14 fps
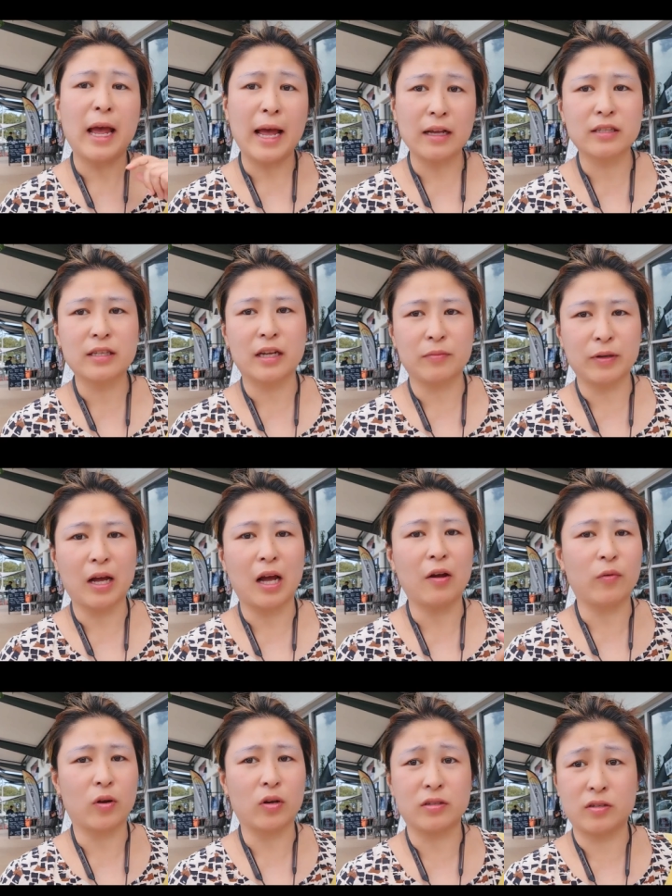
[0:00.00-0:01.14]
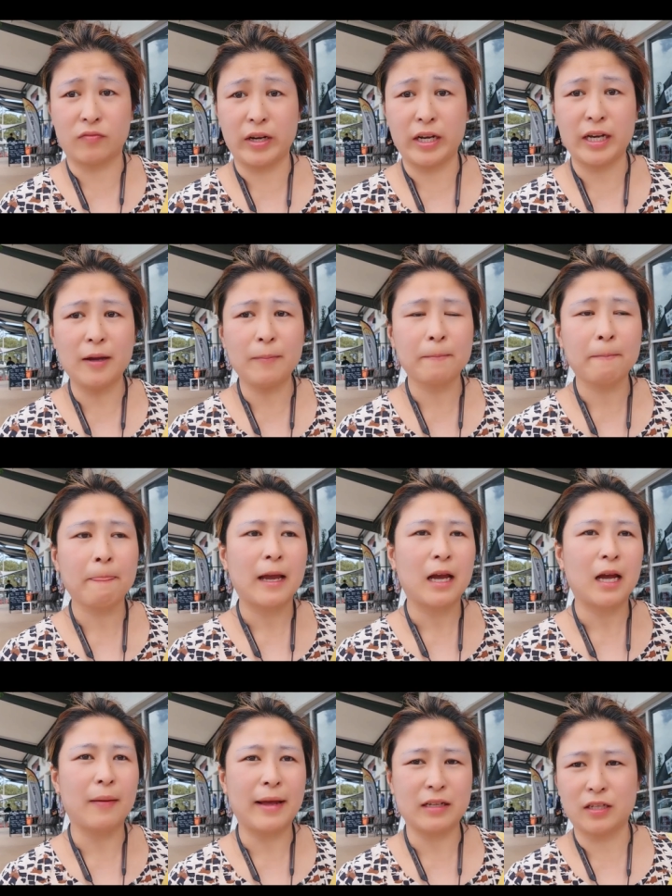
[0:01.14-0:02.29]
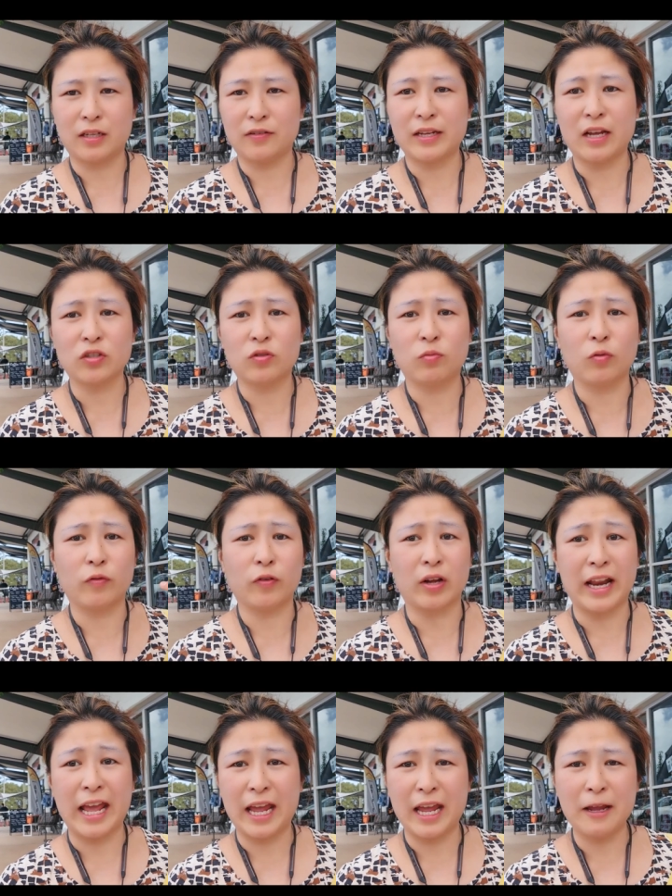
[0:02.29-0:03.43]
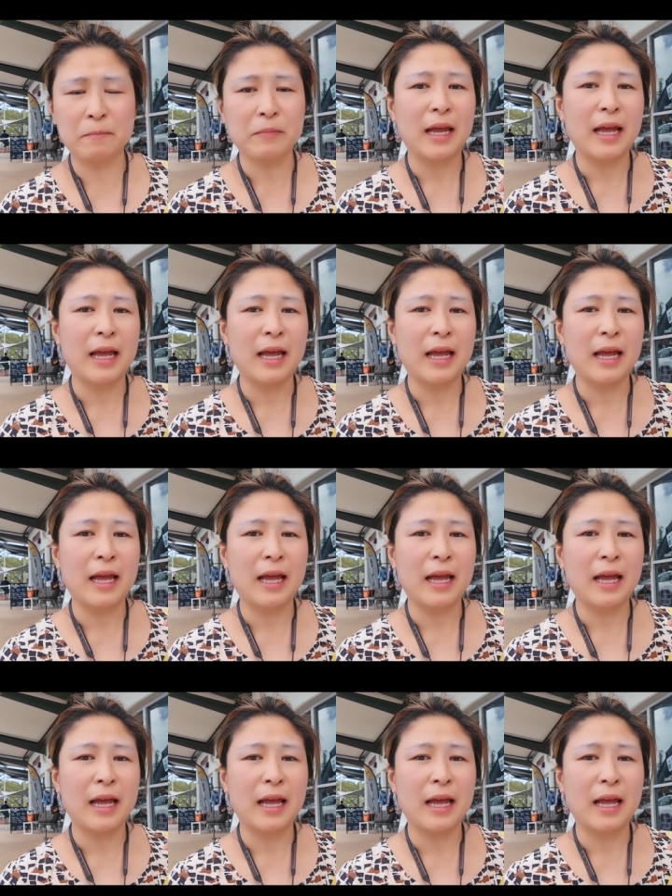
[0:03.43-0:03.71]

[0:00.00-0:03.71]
outside of Mackay we've got Sarina uh, outside of Townsville we've got Ayr,